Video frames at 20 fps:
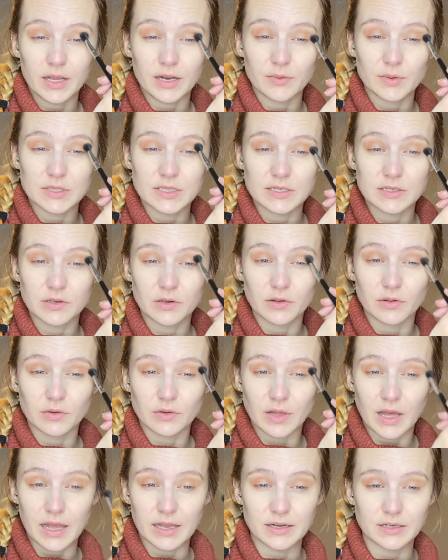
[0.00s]
It was still
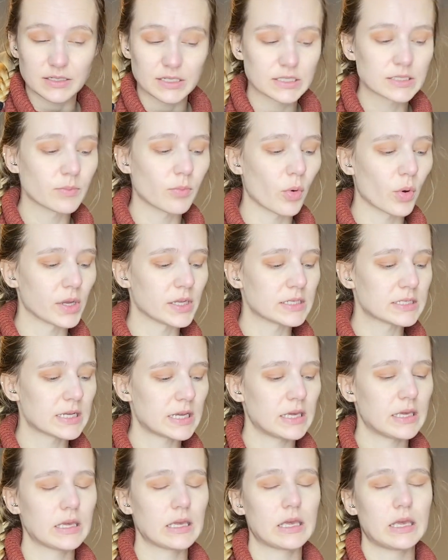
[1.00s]
kind of
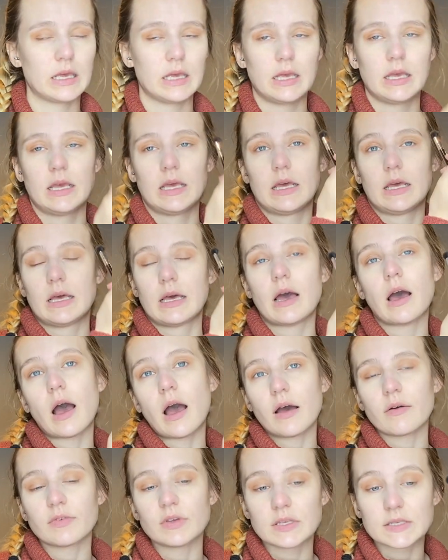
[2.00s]
disappointing,
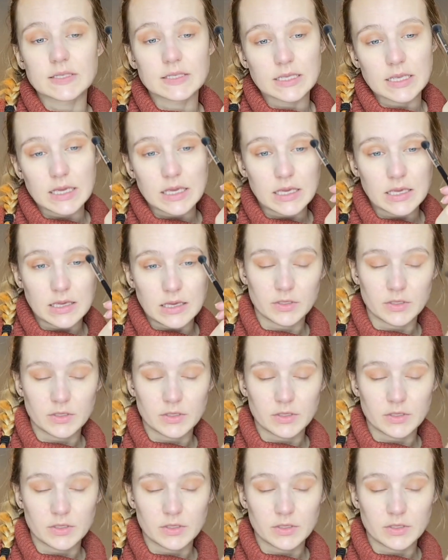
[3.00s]
obviously.